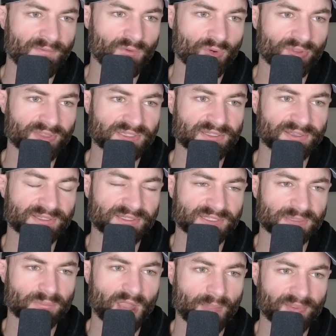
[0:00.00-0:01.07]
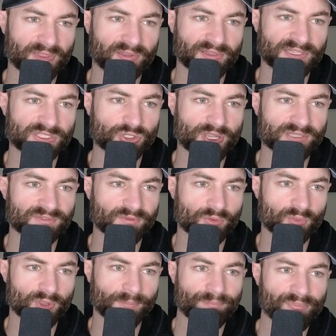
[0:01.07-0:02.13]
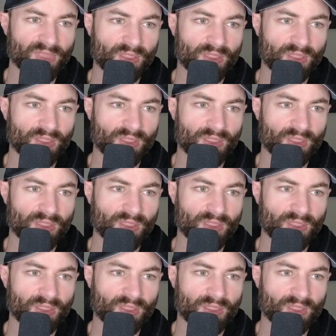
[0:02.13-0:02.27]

four on this list, this is probably the least stressful one.